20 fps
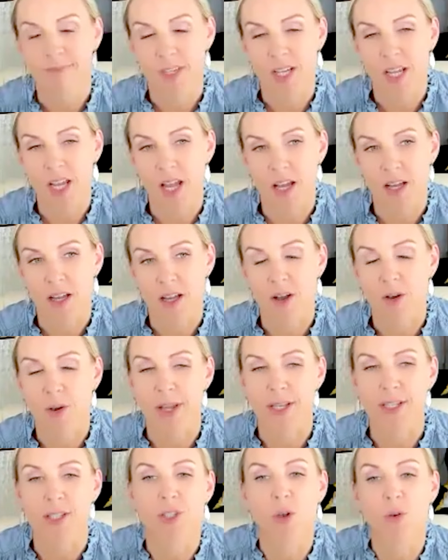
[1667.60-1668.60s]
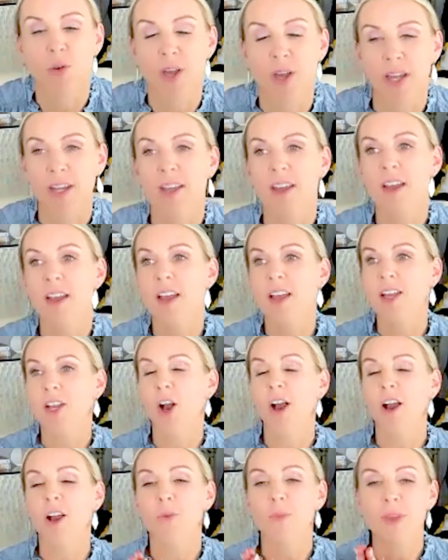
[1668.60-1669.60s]
Yeah. Okay. So good.
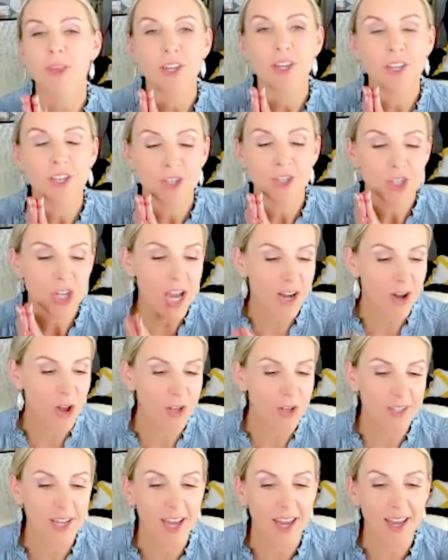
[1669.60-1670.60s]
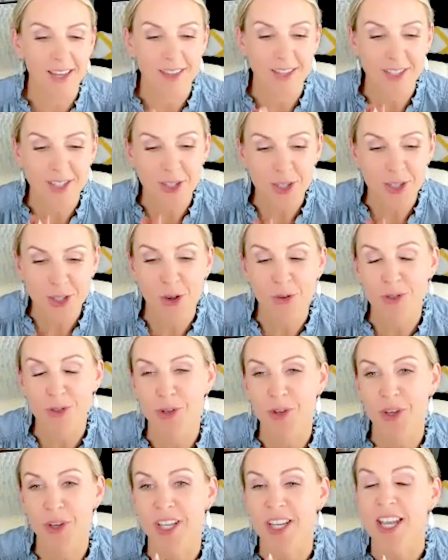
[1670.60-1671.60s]
Kara, we could chat all day. This is so,
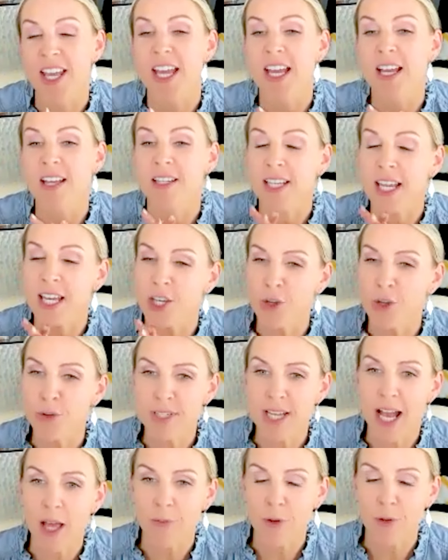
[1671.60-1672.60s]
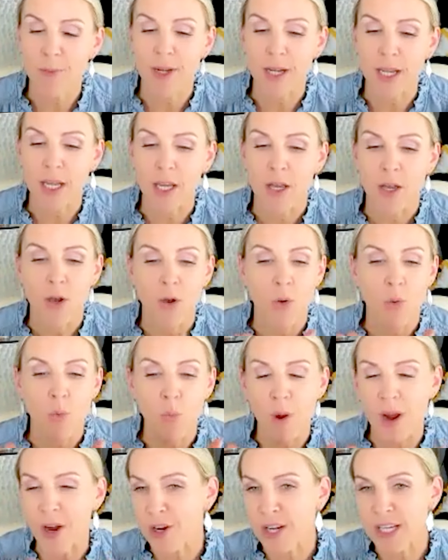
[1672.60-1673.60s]
so good. Can you tell everybody,
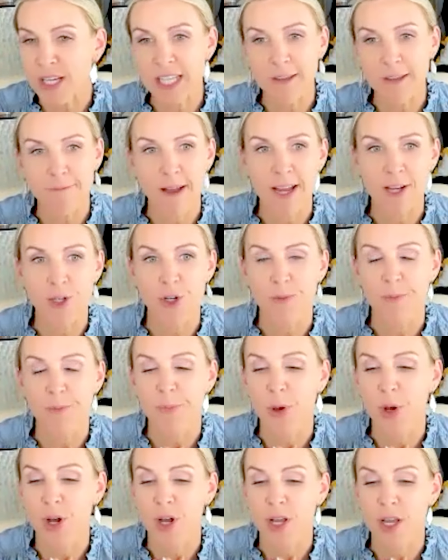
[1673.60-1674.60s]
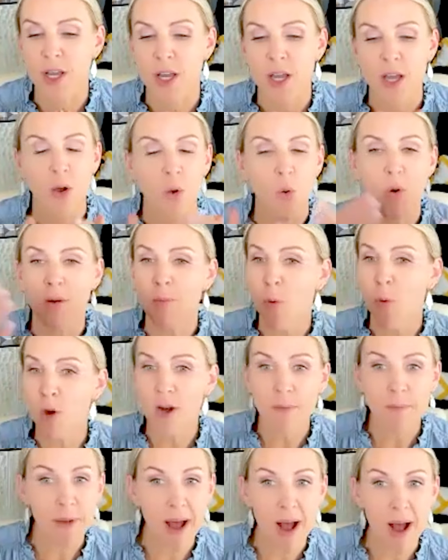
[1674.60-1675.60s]
where can they find your book or
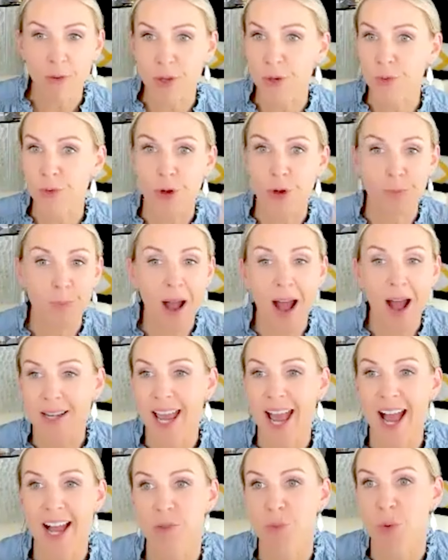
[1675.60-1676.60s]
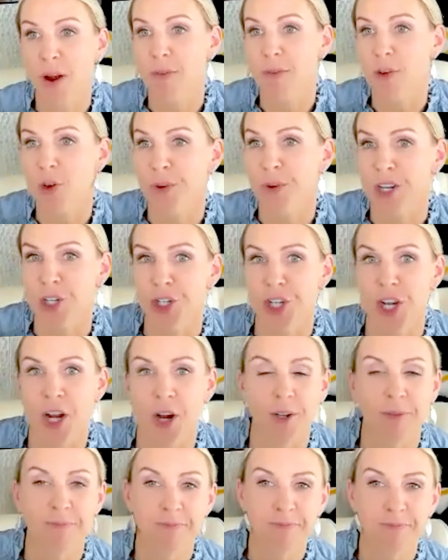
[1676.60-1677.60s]
more about you, your podcast, wherever you want to
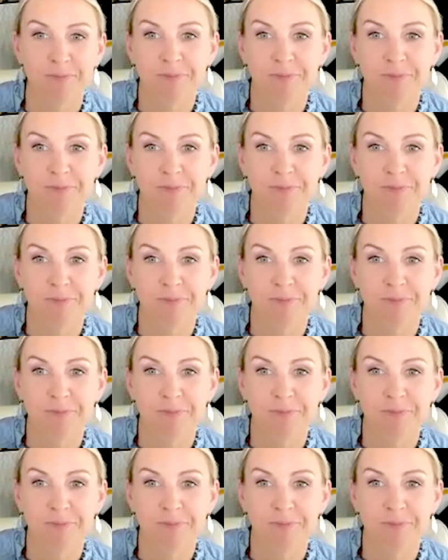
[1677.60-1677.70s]
share?